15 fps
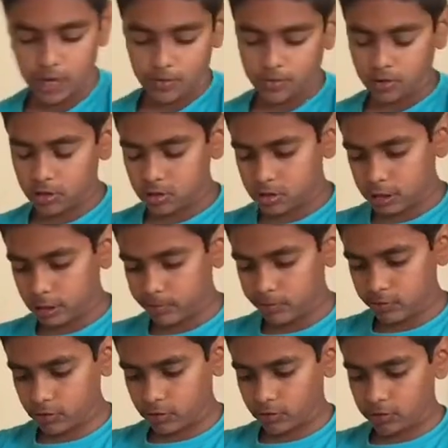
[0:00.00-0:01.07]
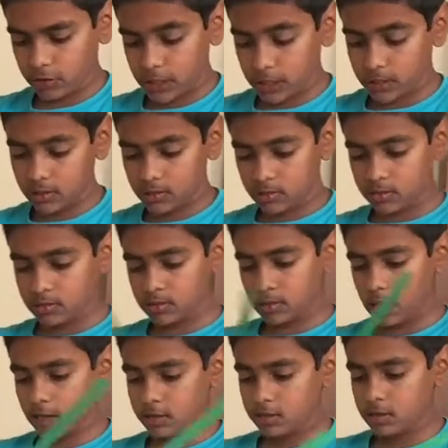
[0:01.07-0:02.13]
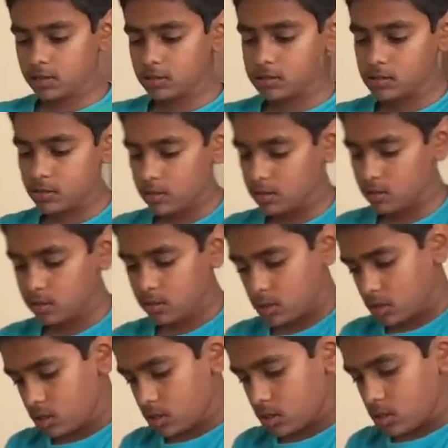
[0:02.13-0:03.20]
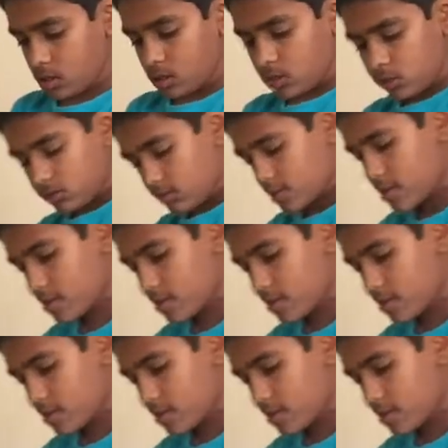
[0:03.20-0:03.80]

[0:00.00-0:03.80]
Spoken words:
that with the same for the green. As you can see, you